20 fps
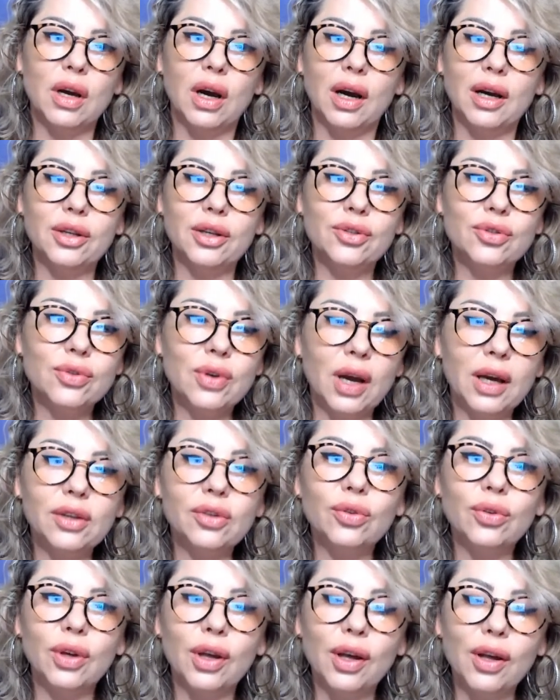I try
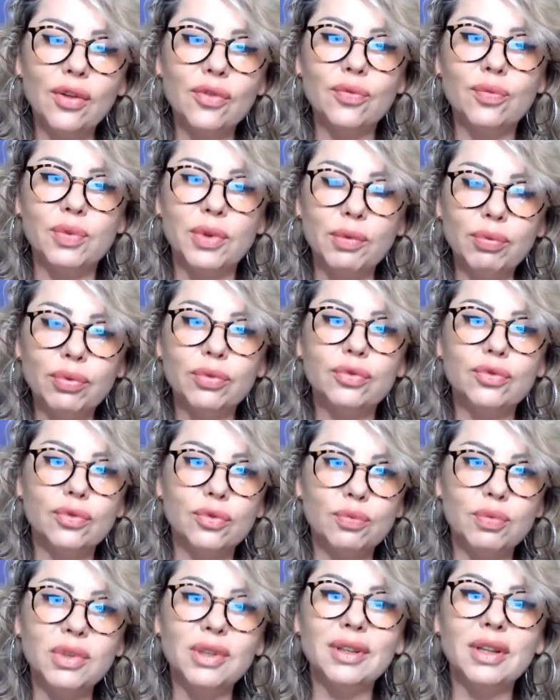to help people to
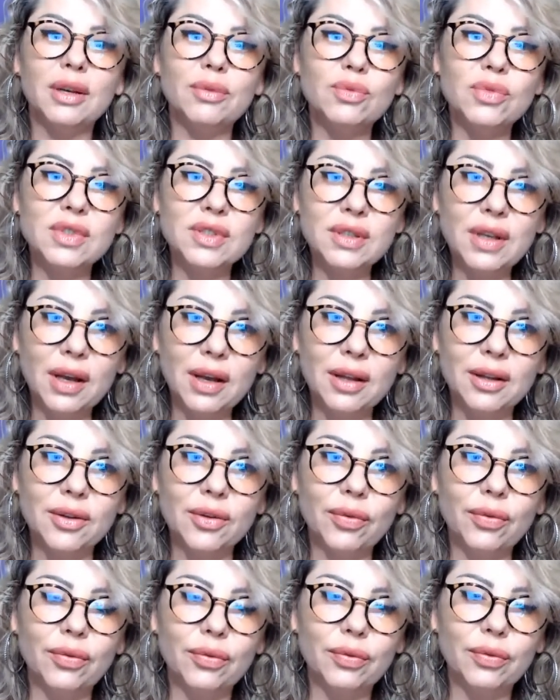be
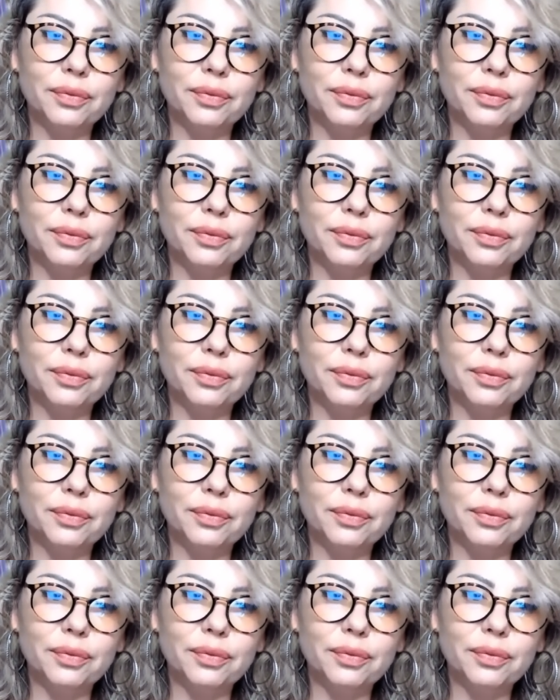themselves.